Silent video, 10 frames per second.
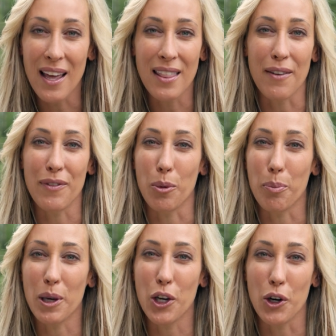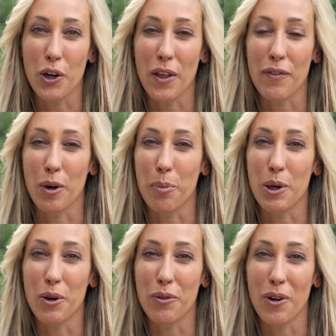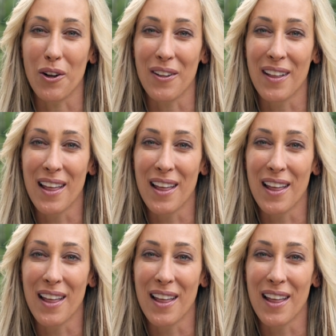They feel pure. They feel beautiful.